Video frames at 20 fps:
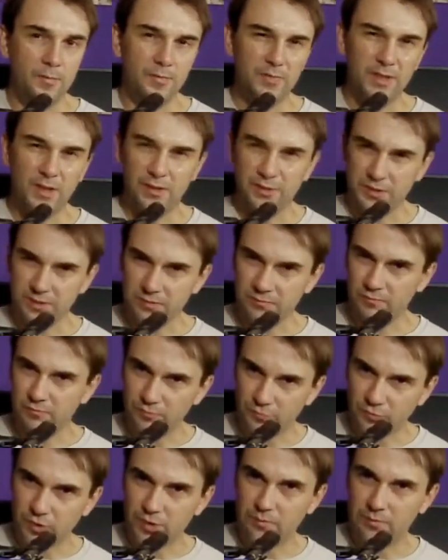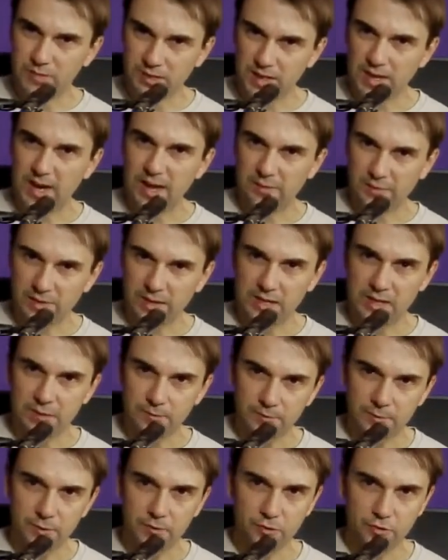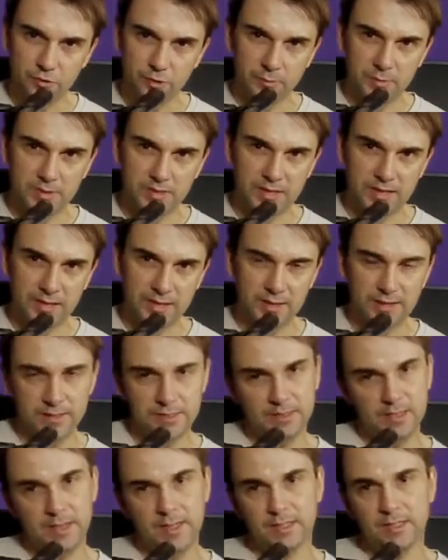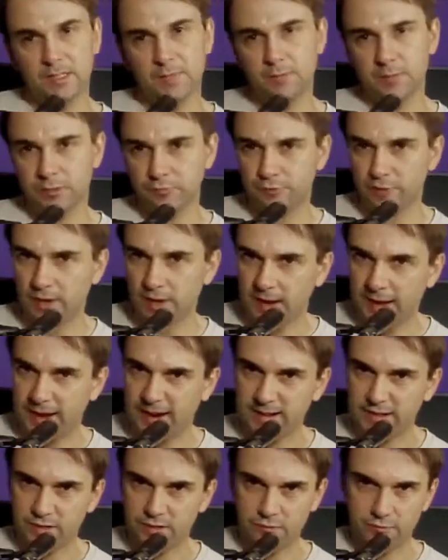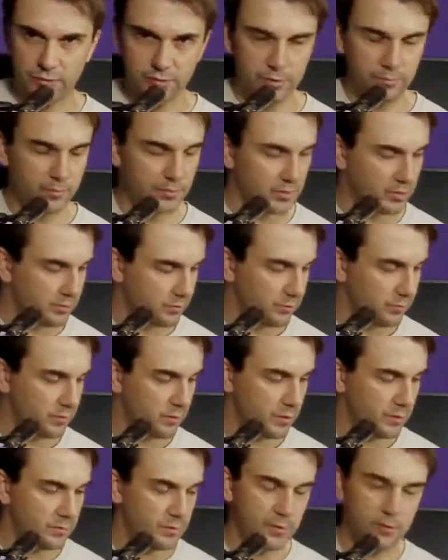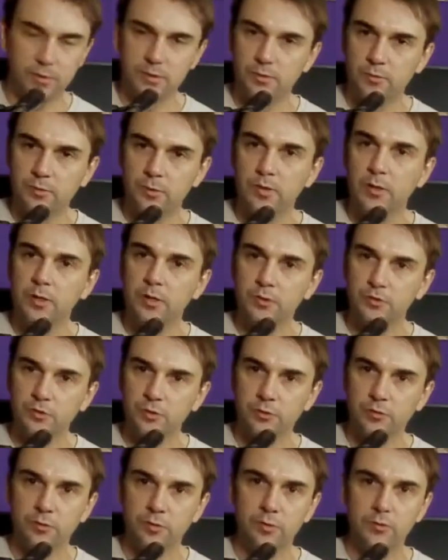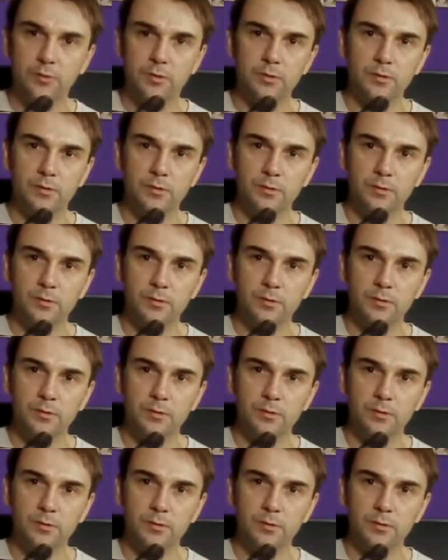Now, rhythms that have an 8th note strumming technique tend to be relaxed rhythms, sort of like this sort of country grooves.